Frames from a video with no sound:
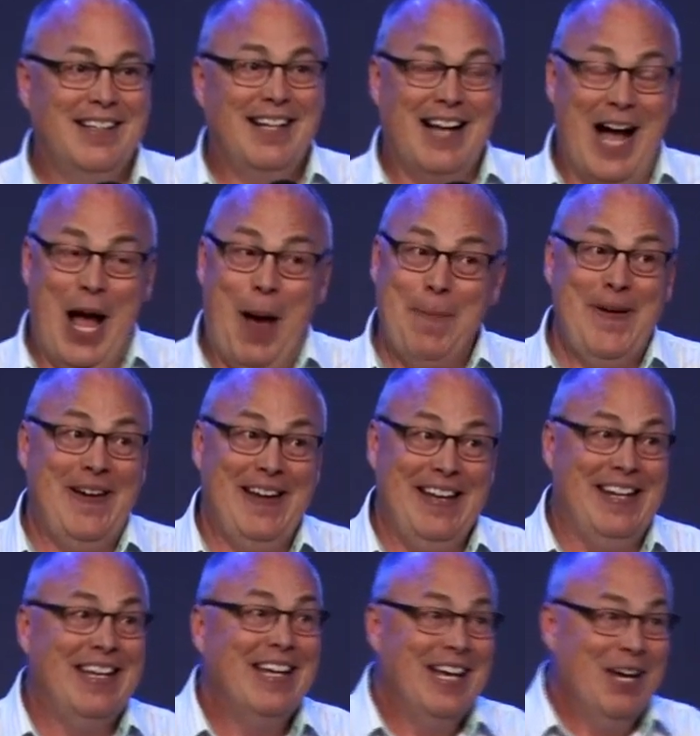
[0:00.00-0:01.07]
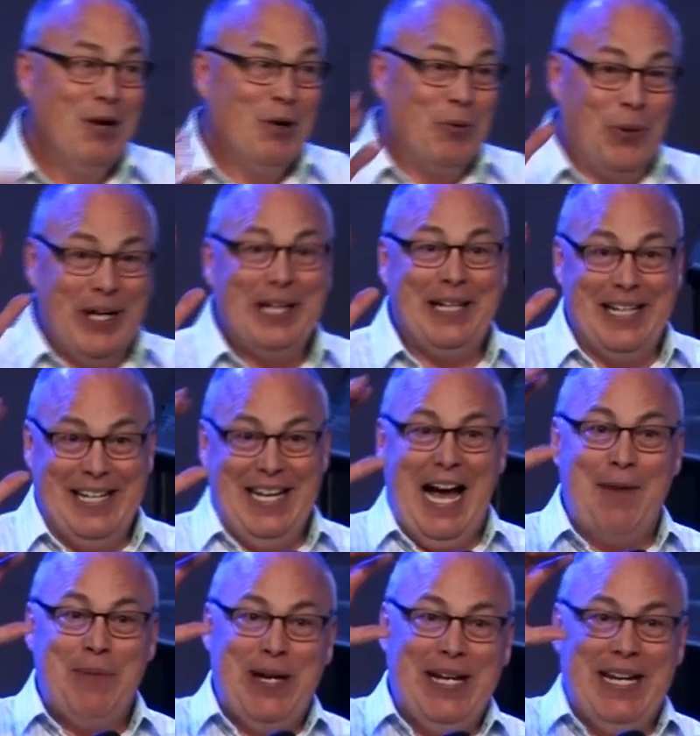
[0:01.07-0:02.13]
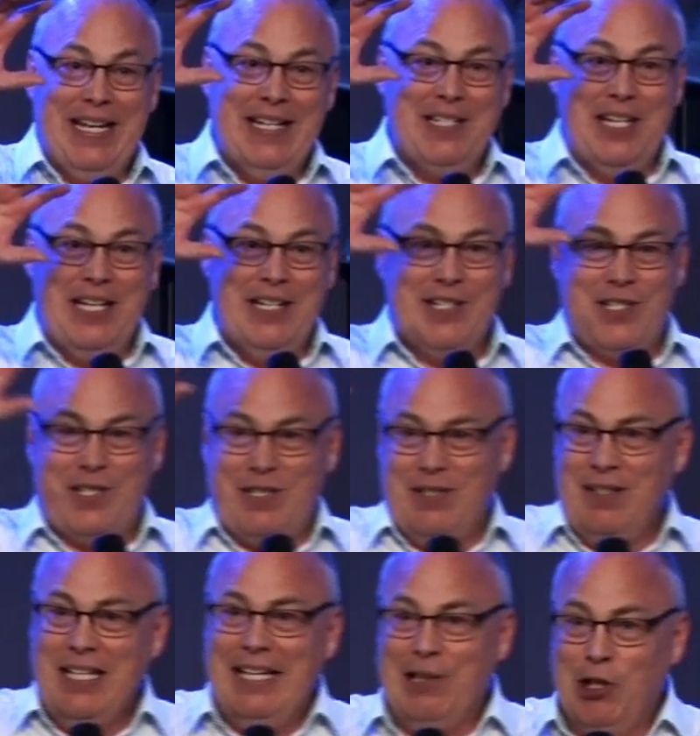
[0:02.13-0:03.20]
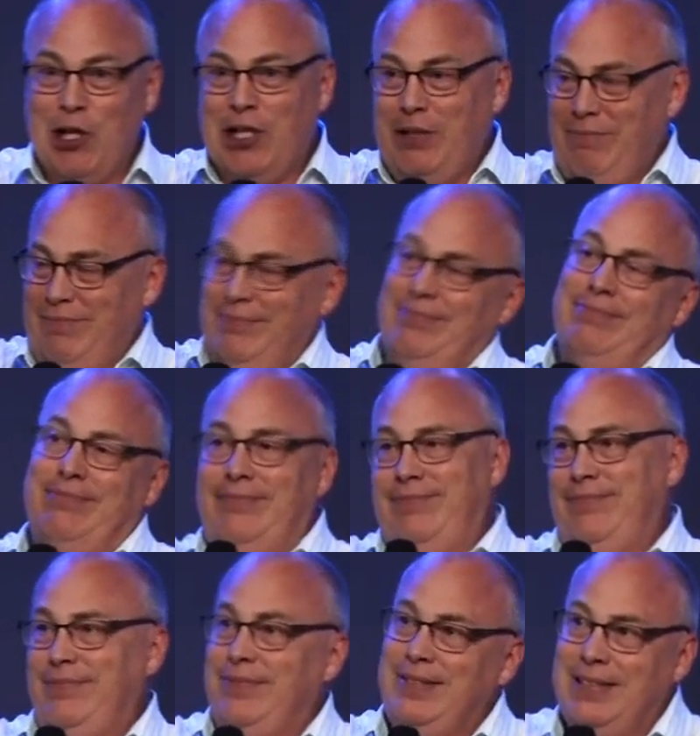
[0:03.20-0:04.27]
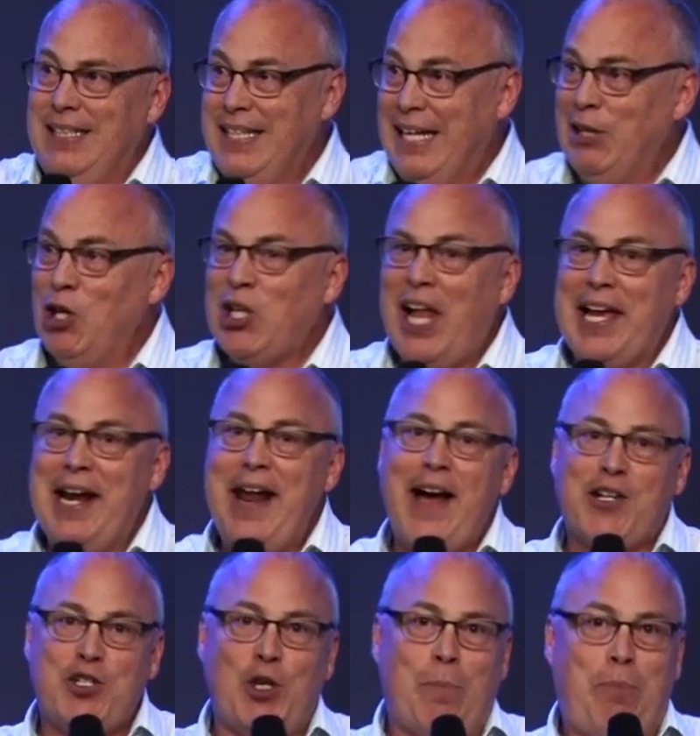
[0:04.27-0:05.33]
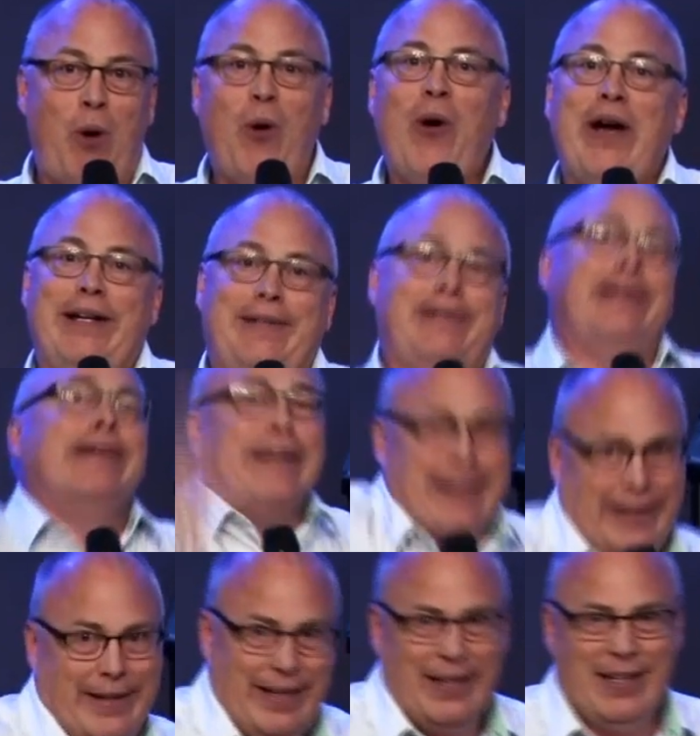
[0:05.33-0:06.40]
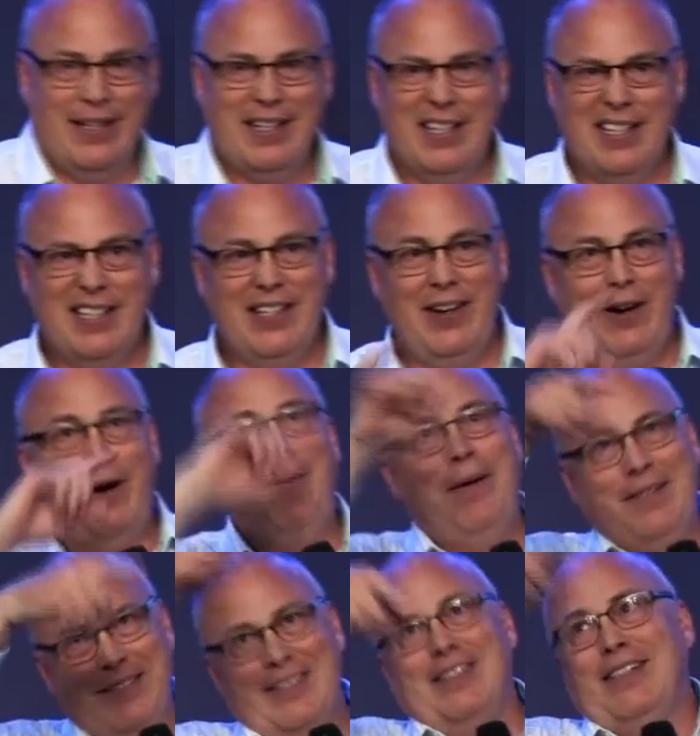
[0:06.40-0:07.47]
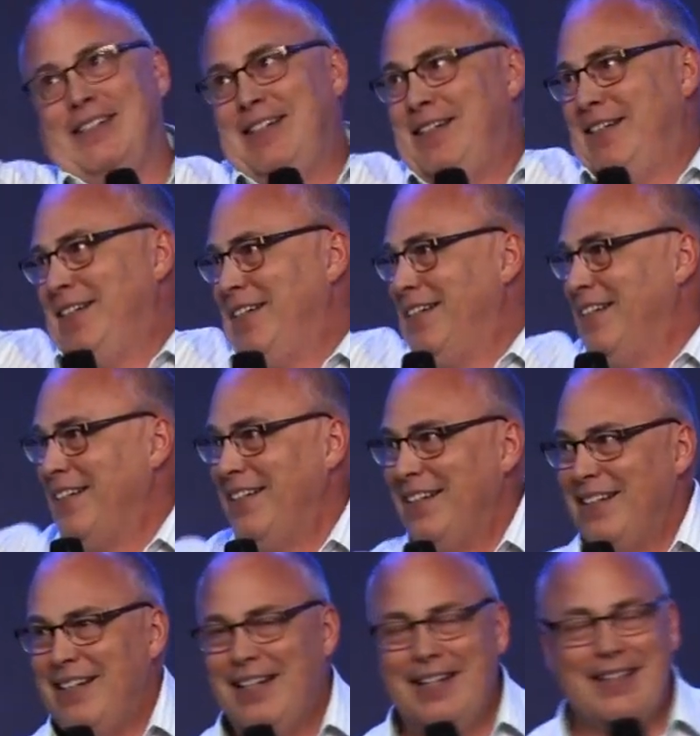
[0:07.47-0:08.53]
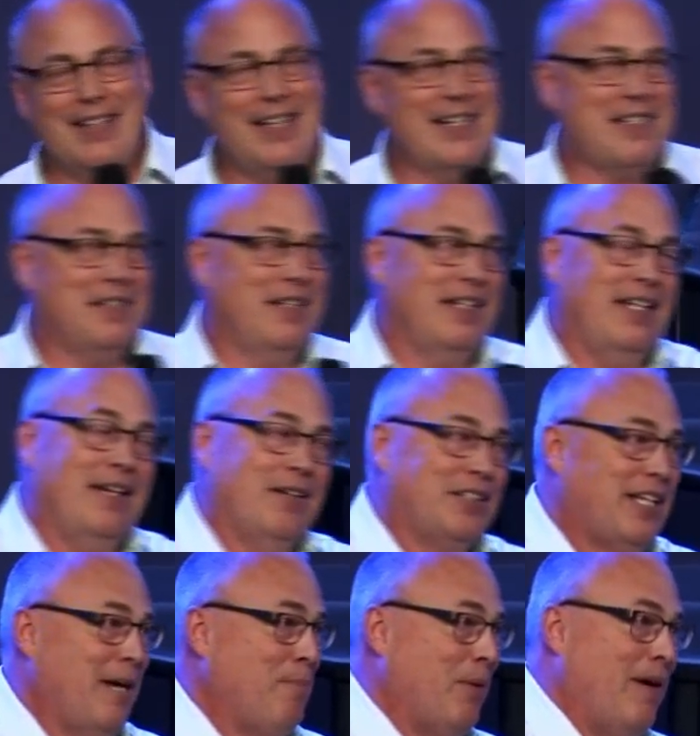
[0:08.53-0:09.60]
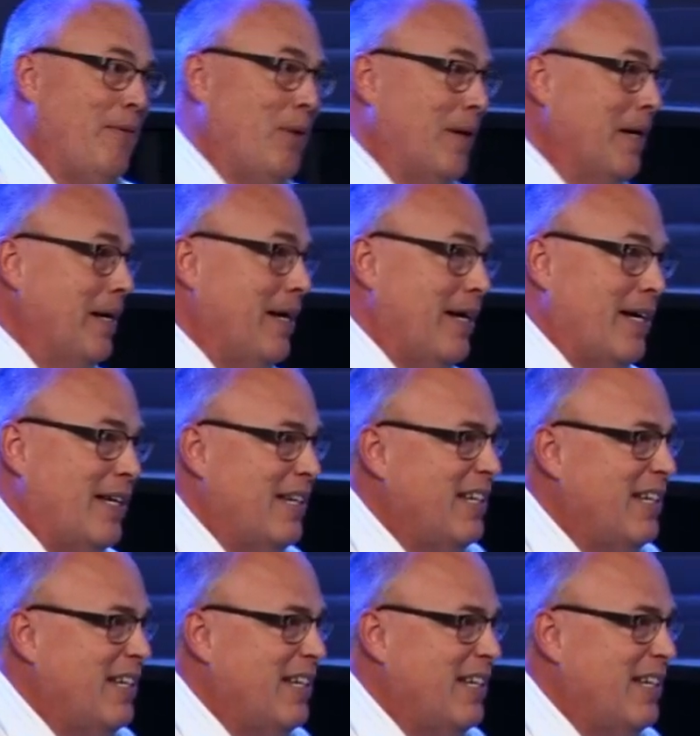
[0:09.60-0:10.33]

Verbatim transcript: I mean, really, I mean, his, his it, looked, it looked like an extra point, you know? Like this, and he was like, boy, we're going to.